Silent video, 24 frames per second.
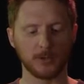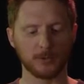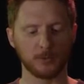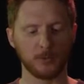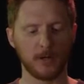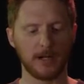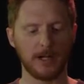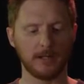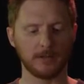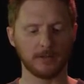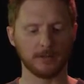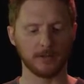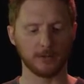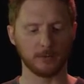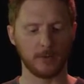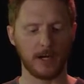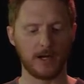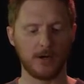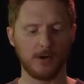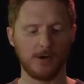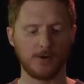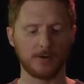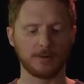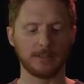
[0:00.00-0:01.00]
the
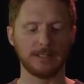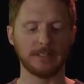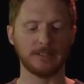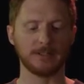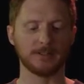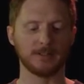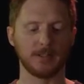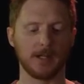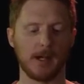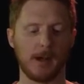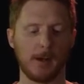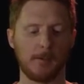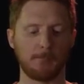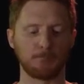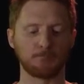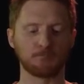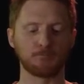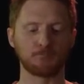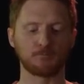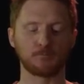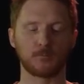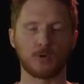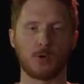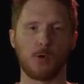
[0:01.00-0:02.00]
Laredo is uh,
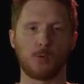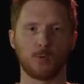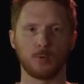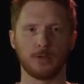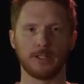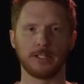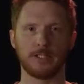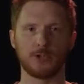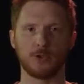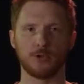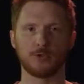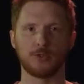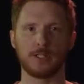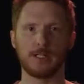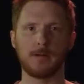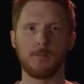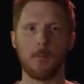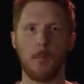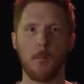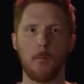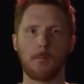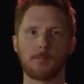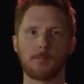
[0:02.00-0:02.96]
really juicy